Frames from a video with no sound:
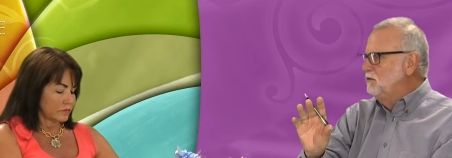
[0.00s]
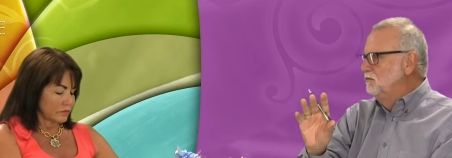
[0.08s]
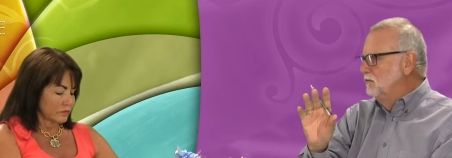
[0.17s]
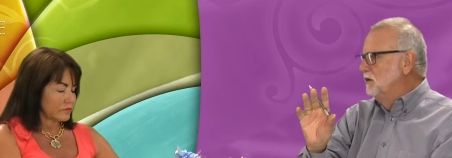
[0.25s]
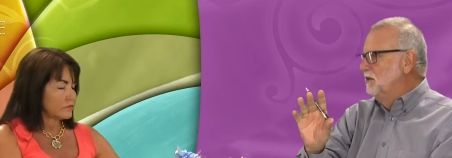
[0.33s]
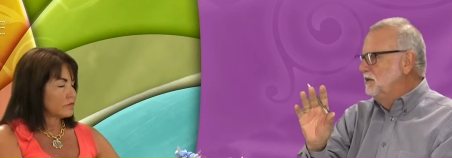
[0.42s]
Speaker 1: you
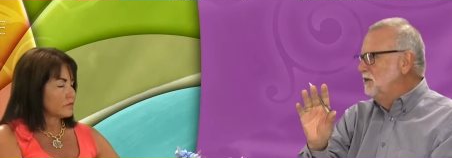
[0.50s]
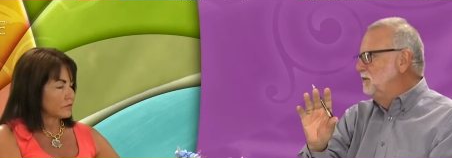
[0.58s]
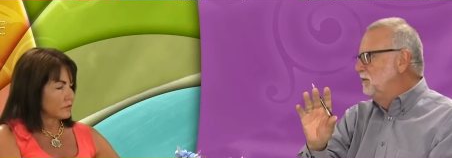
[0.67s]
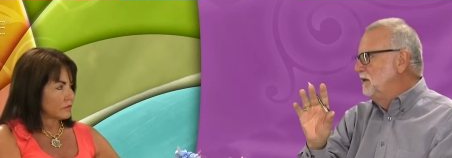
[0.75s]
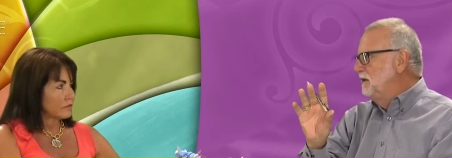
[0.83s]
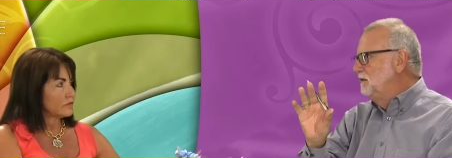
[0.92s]
really need
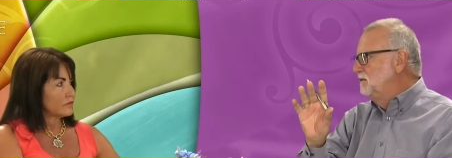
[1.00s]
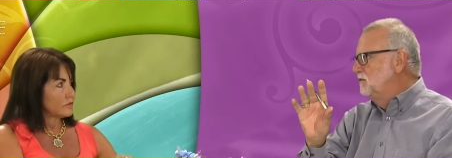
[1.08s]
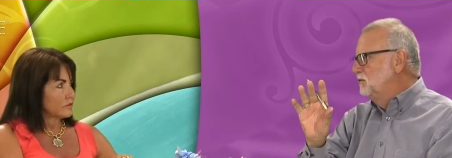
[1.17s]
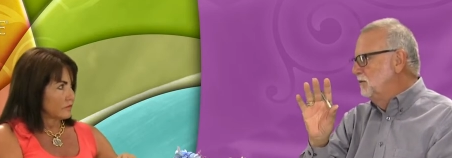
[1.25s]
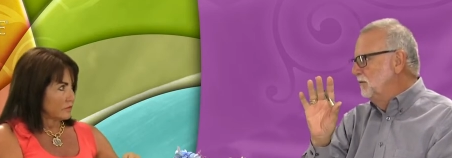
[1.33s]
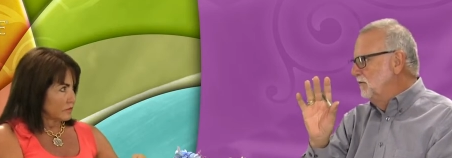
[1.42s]
to be
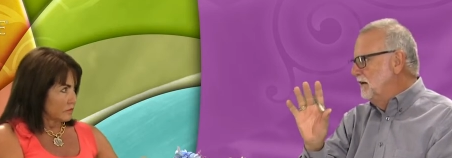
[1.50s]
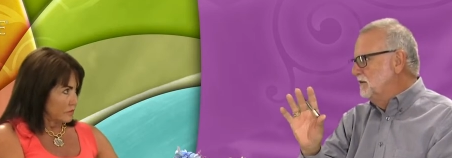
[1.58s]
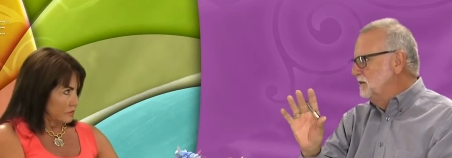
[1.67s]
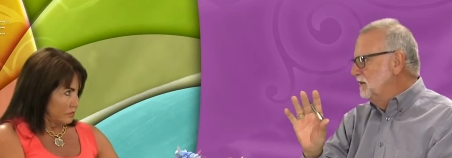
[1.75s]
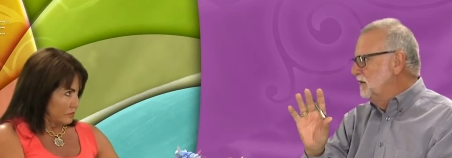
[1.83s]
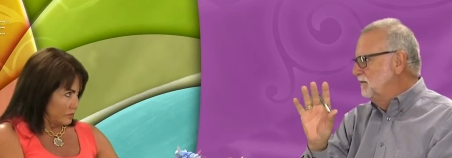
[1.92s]

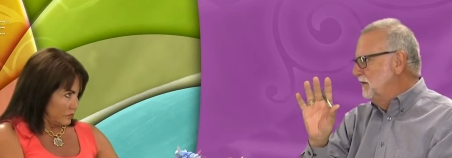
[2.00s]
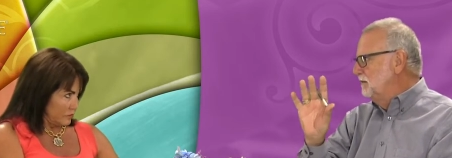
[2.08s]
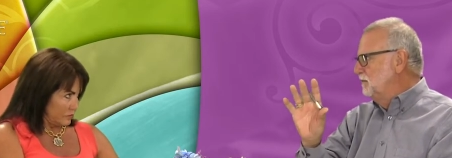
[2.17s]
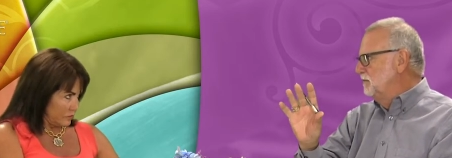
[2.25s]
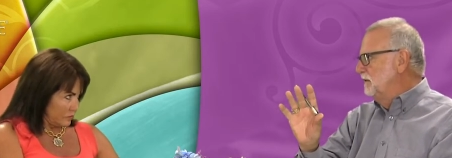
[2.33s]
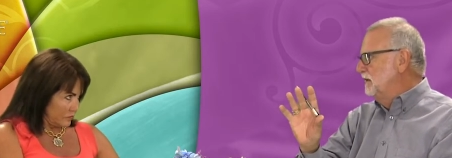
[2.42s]
supervising and
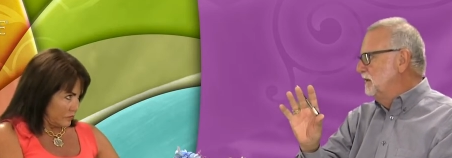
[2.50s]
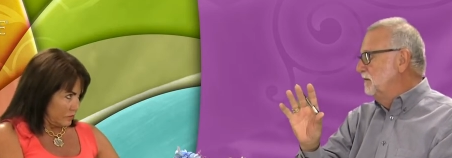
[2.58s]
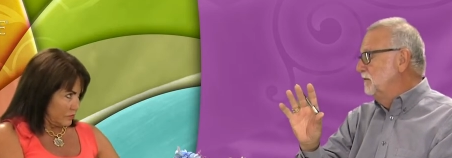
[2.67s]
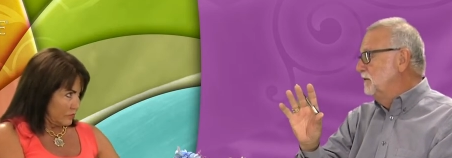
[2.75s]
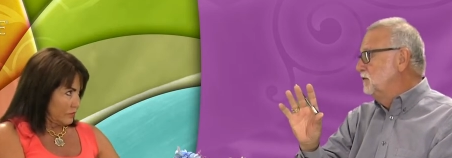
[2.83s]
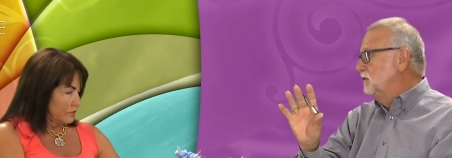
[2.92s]
available to make
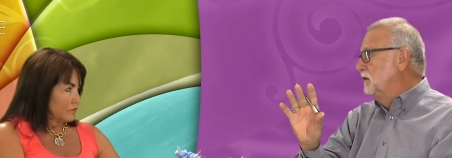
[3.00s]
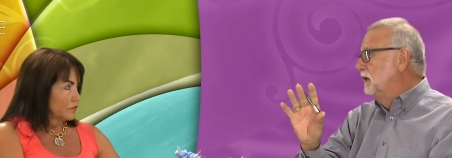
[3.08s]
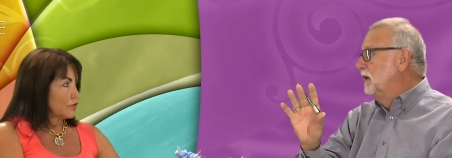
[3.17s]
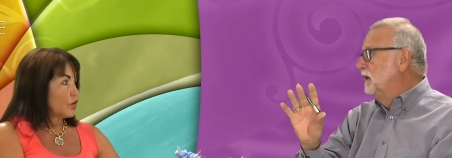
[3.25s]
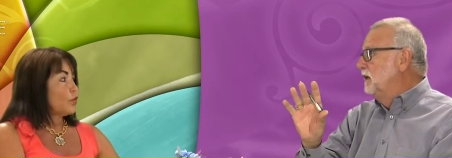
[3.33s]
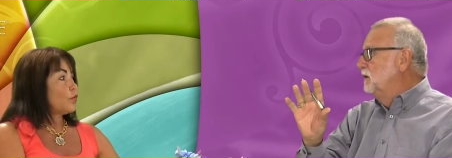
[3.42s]
intervention,
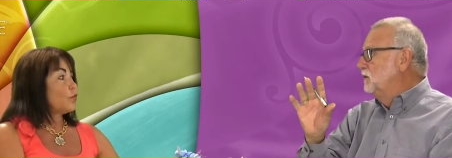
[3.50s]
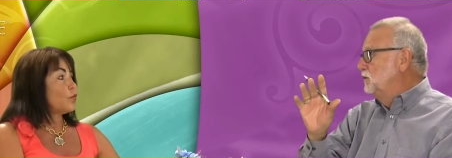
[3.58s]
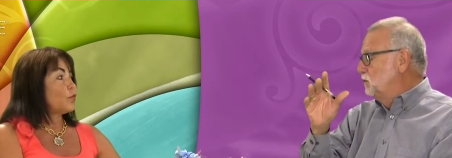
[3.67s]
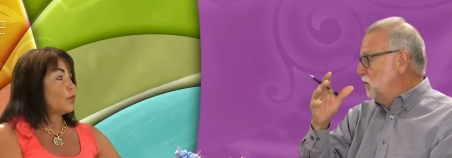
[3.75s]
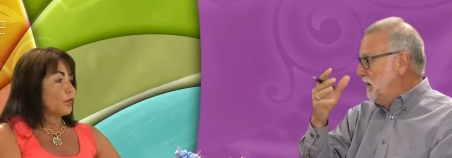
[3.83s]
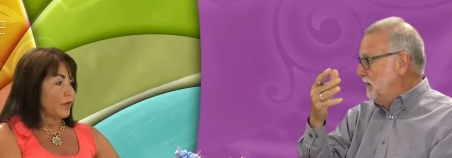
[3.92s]

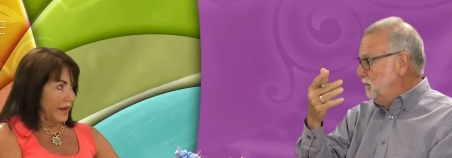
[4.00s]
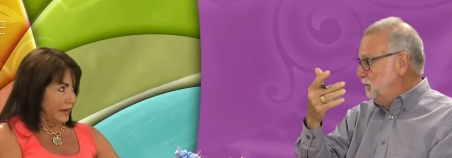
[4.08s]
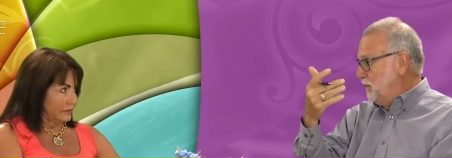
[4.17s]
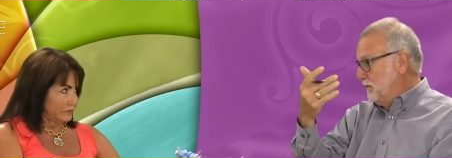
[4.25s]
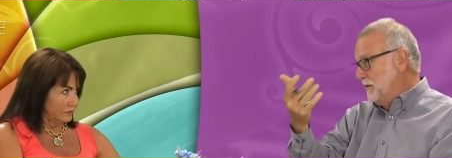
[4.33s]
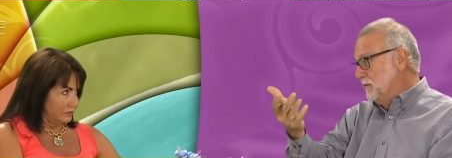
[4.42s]
which is why they
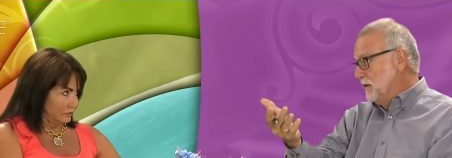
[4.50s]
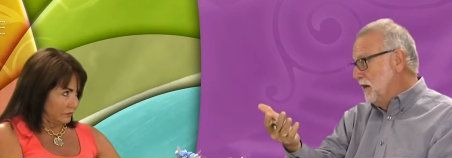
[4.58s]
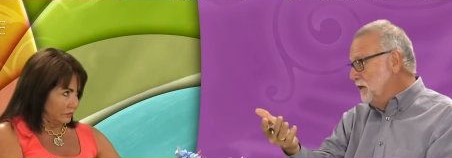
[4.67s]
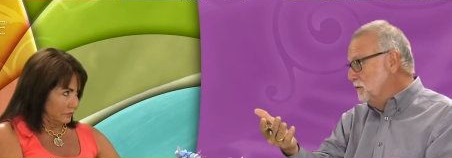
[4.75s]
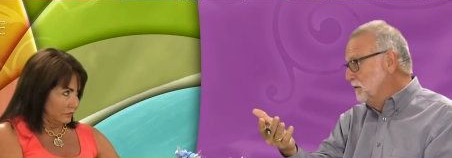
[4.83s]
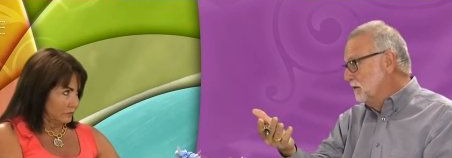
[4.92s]
right. put people in
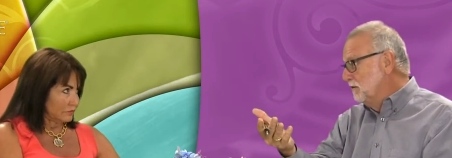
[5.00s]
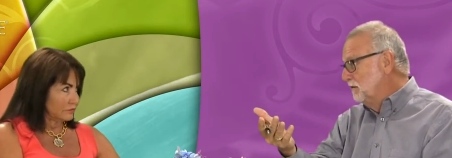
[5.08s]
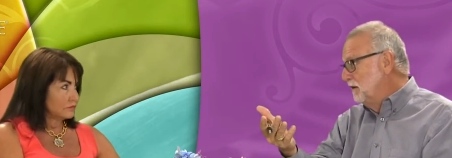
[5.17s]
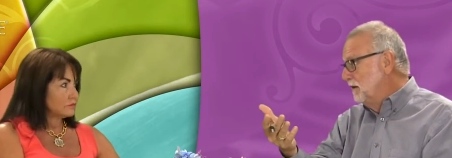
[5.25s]
the hospital